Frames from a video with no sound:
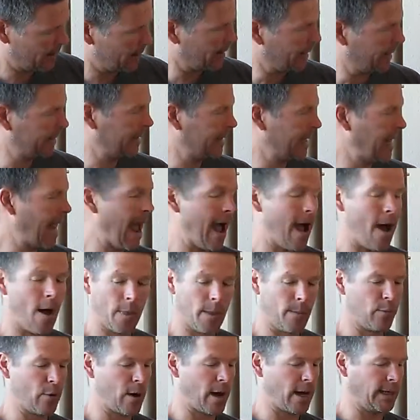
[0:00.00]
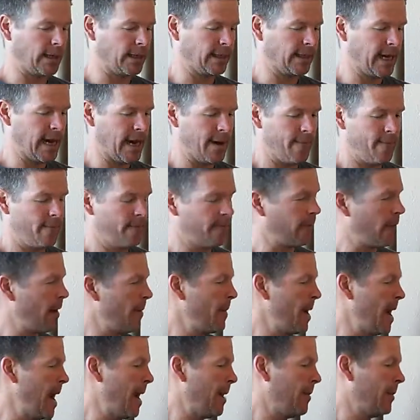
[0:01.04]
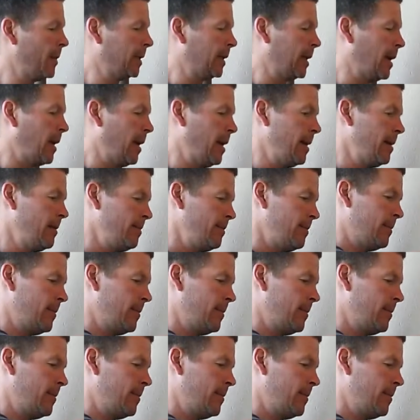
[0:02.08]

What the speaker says: this is how the product came from Amazon.